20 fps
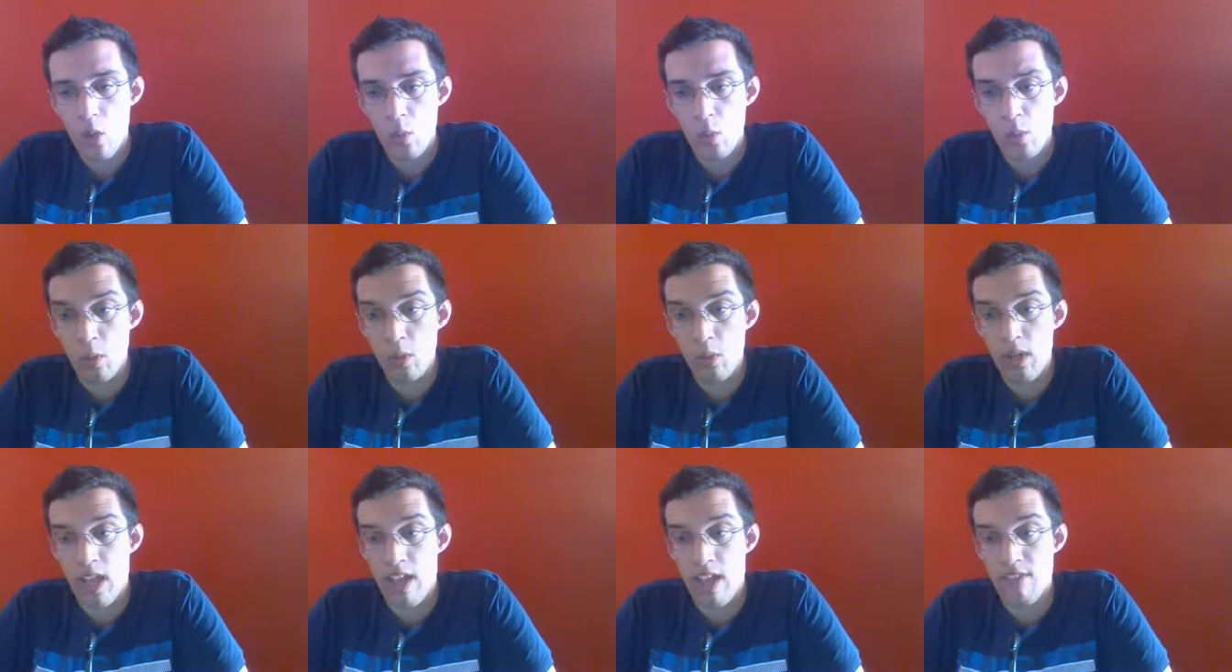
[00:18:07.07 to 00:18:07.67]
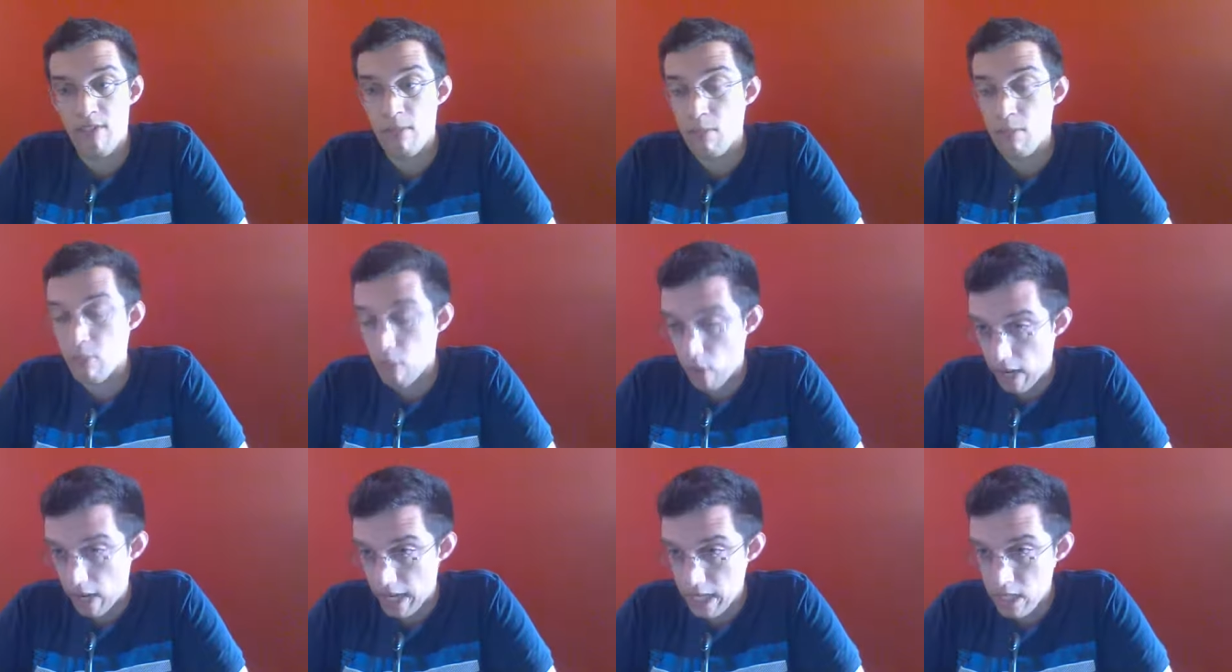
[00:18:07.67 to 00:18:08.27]
We would have a
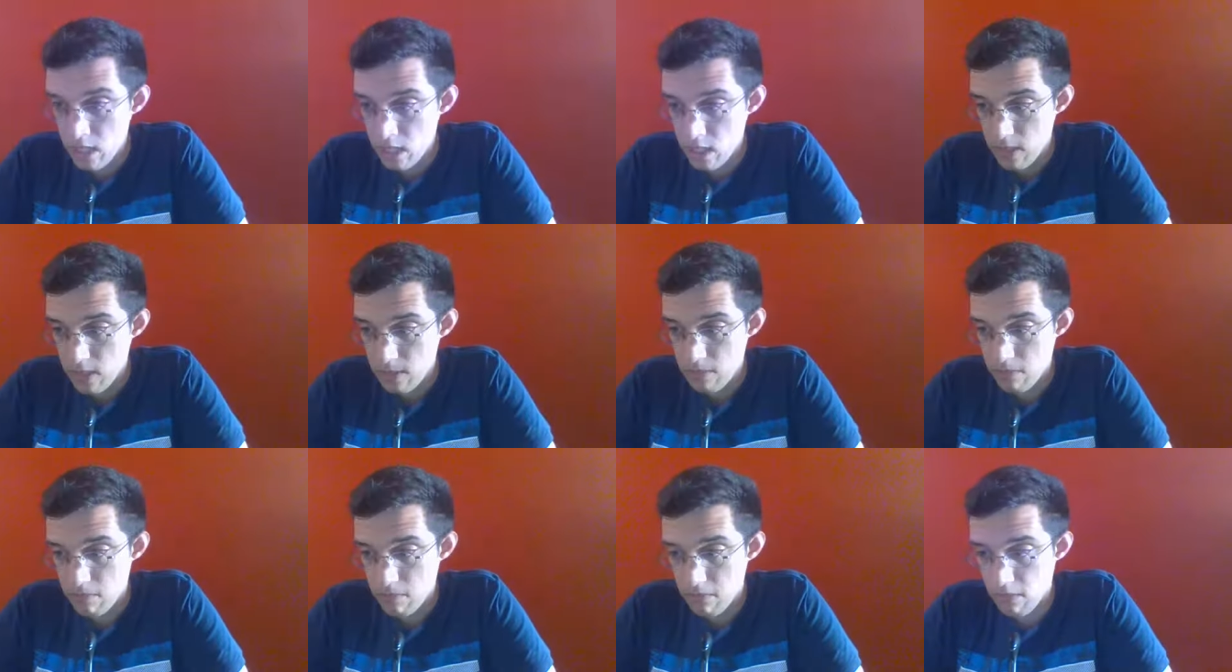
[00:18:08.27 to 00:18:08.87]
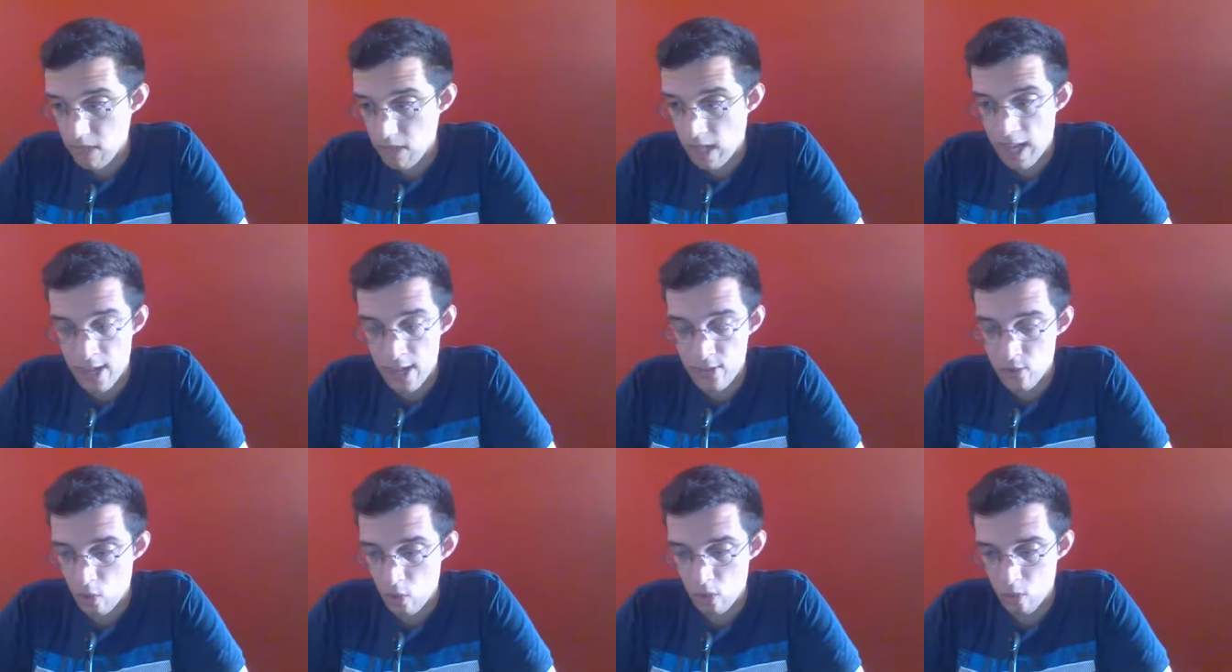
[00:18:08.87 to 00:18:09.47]
break,
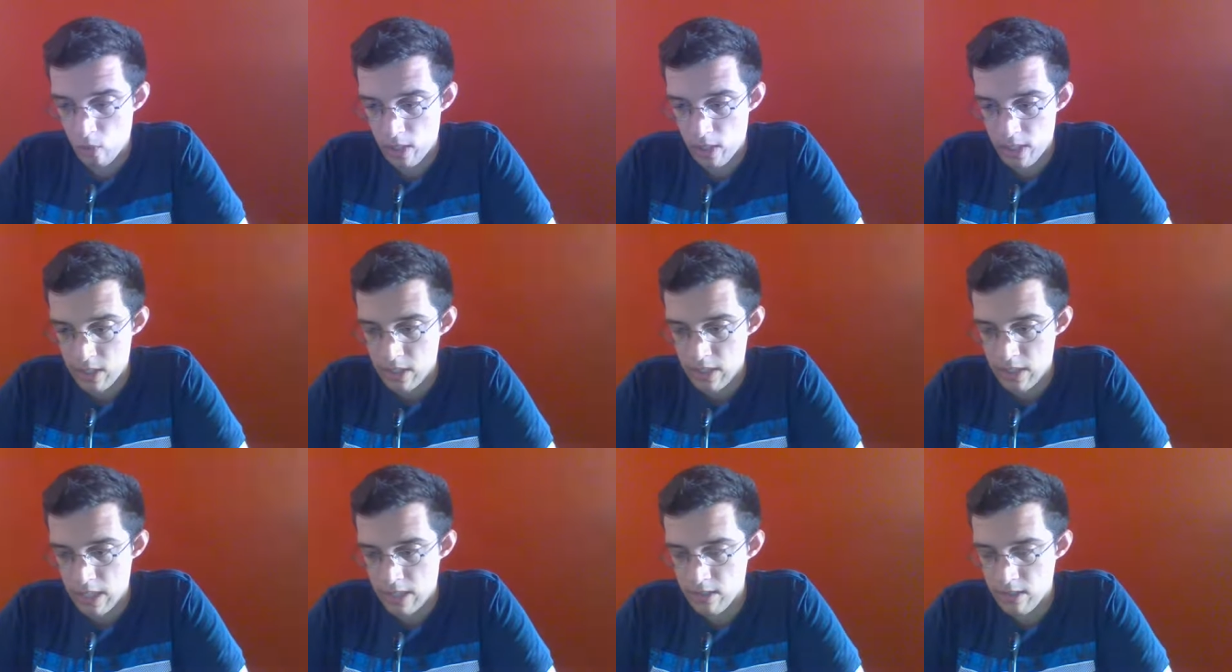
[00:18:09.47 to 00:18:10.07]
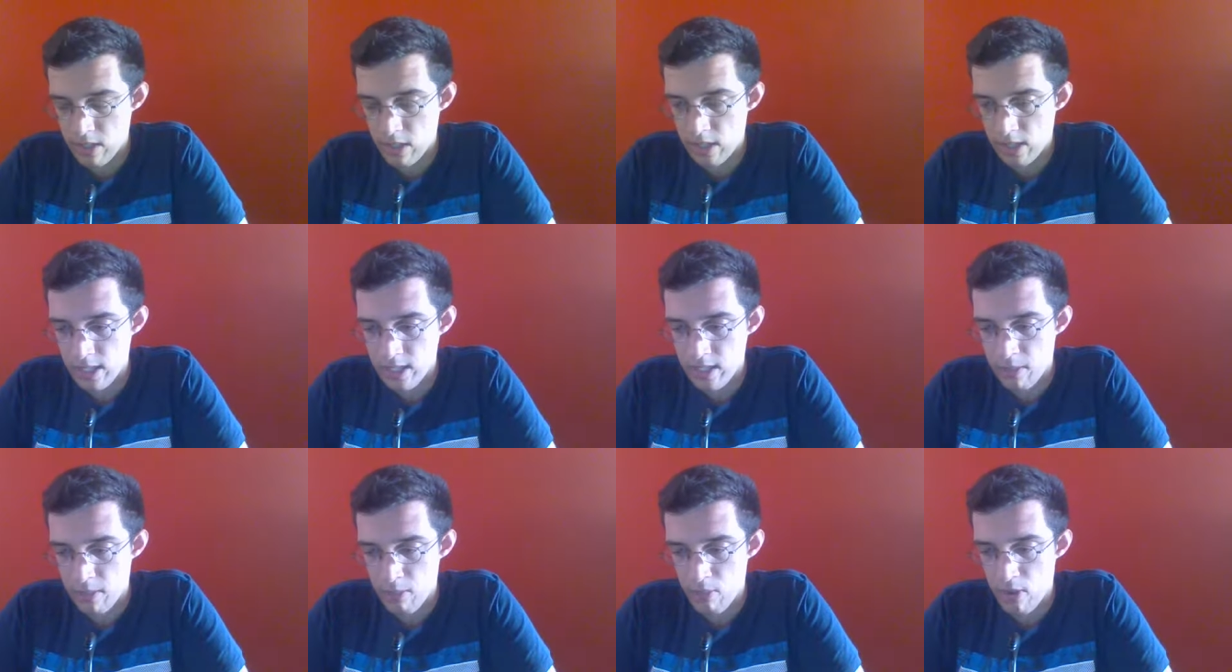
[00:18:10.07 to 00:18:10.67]
as always, there's at
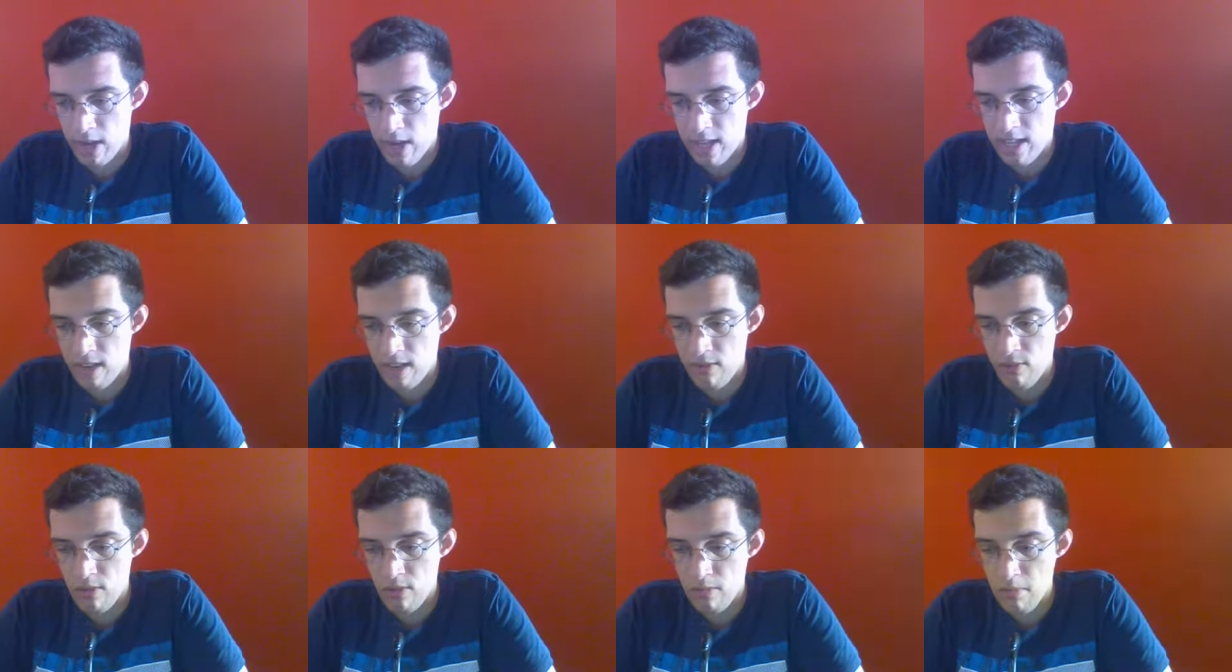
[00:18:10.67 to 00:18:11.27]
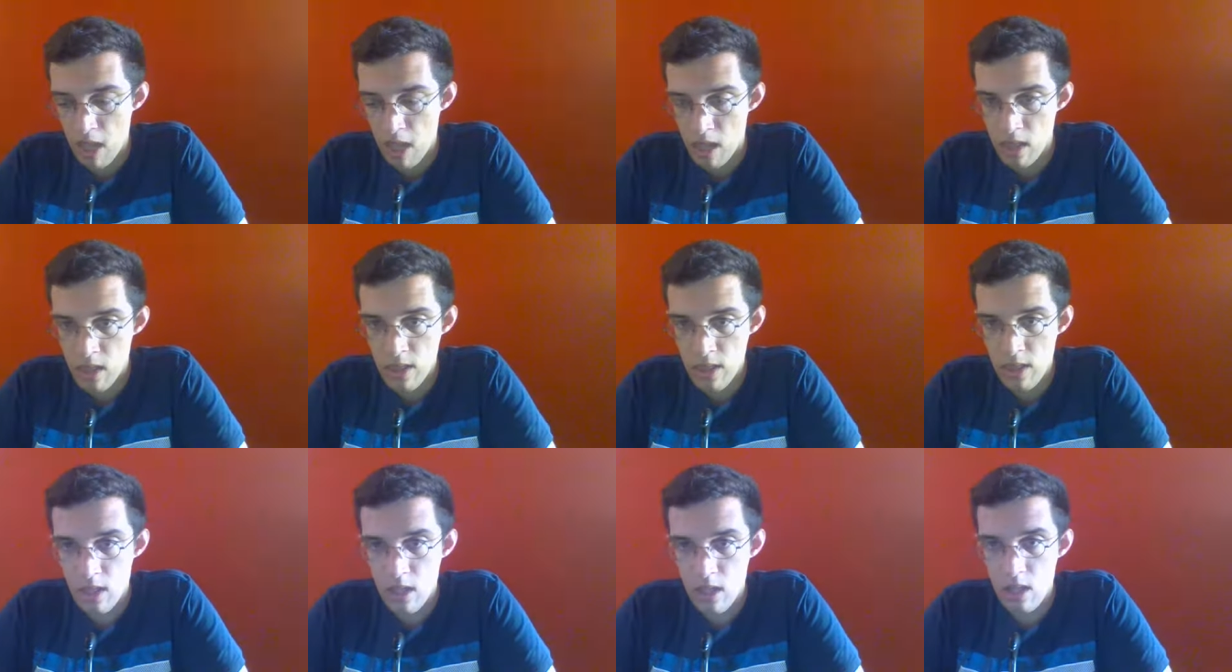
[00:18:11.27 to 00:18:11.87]
least a break every
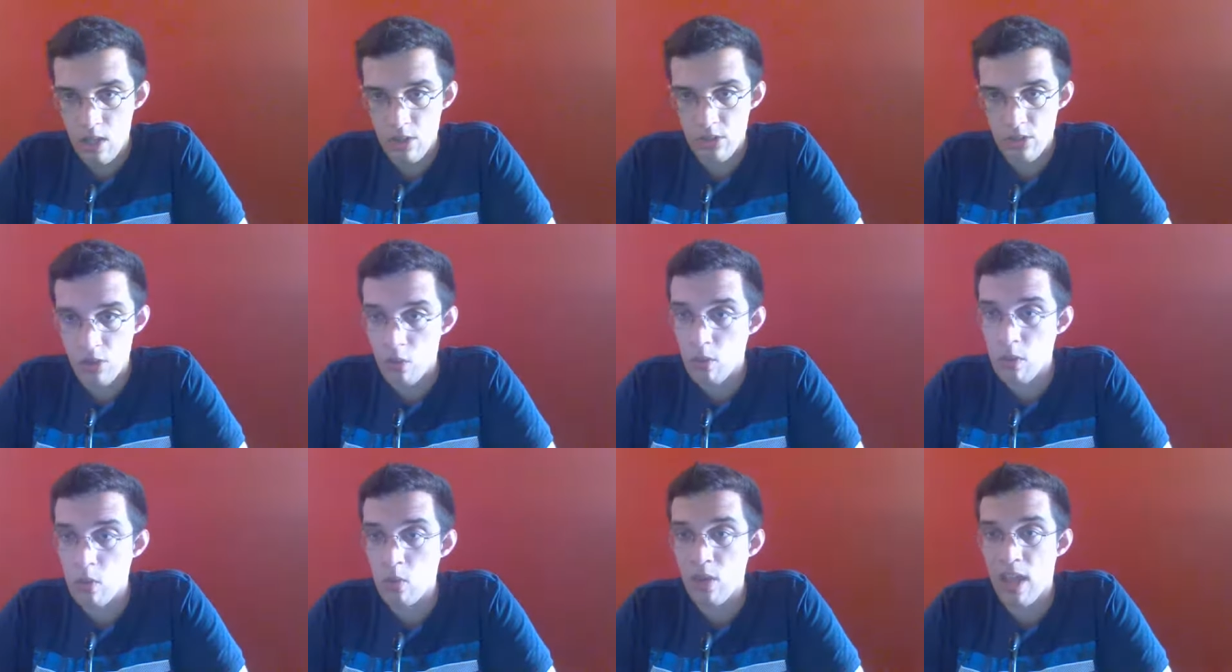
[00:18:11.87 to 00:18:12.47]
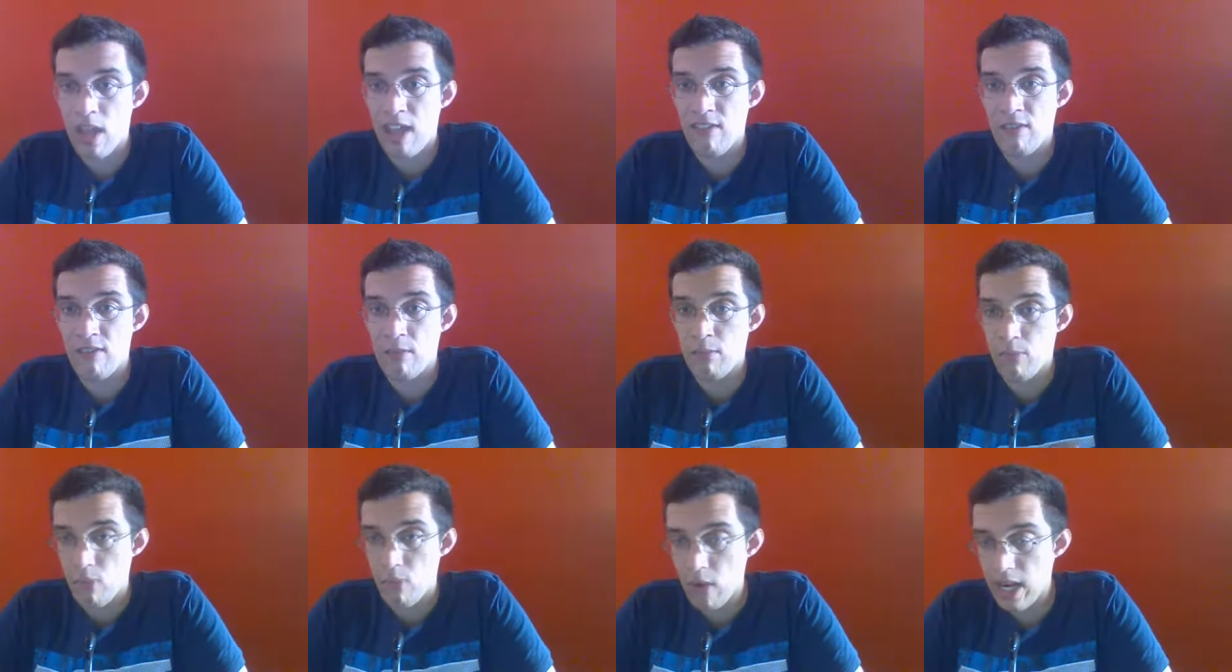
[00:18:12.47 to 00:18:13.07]
month, so we would have a
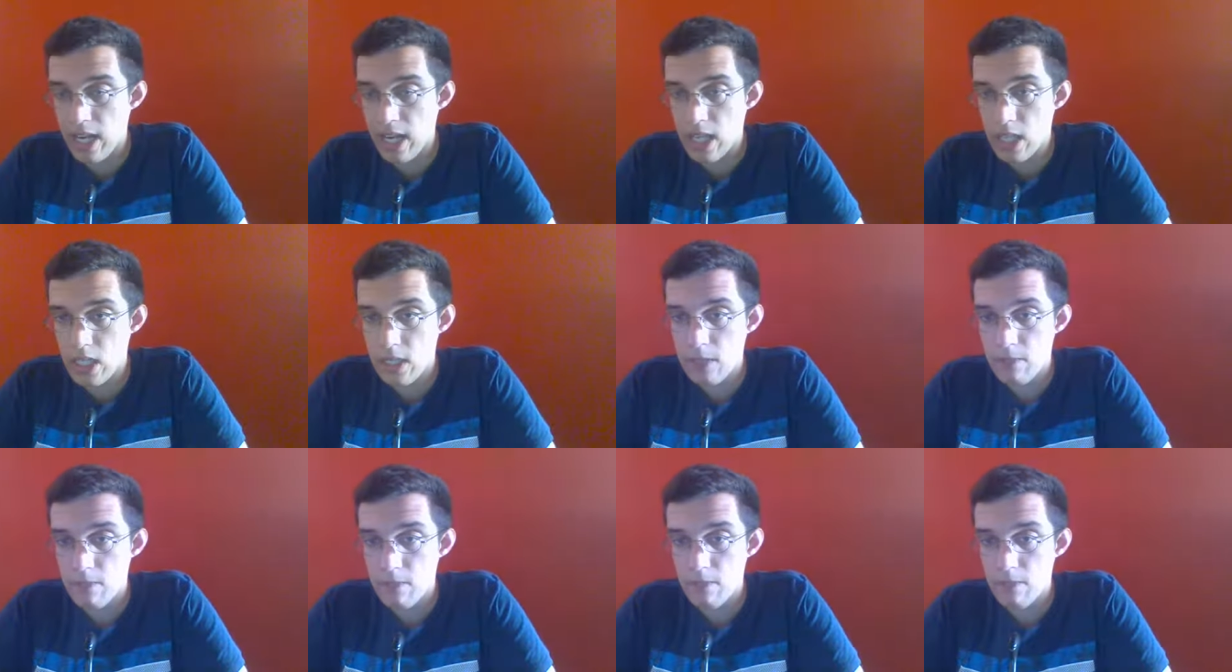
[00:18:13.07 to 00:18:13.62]
break.